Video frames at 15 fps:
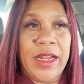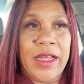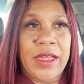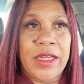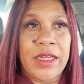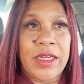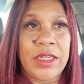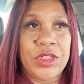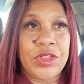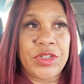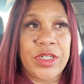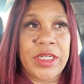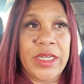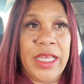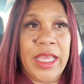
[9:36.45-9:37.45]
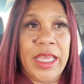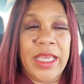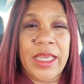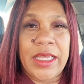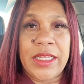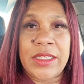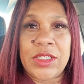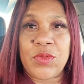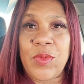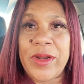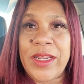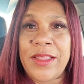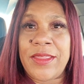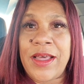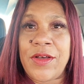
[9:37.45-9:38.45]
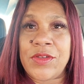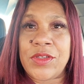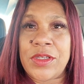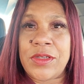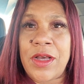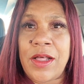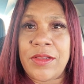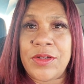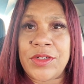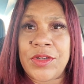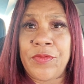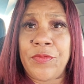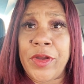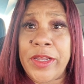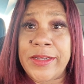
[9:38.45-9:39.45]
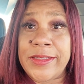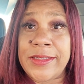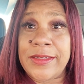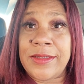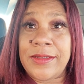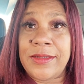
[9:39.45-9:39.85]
$120,000 in rent.